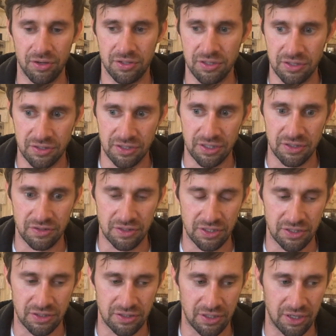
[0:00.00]
she sees
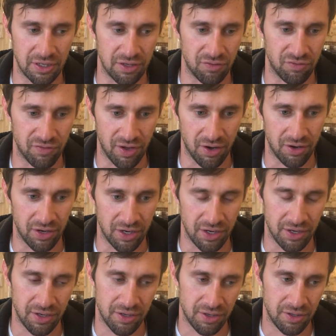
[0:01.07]
it in a
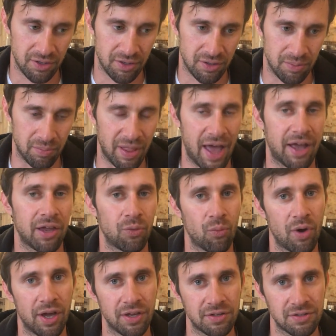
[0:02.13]
very black and
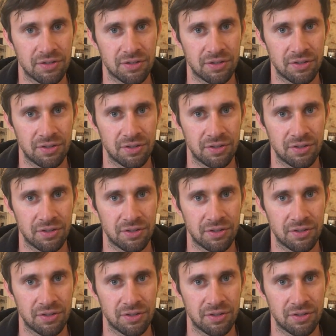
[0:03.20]
white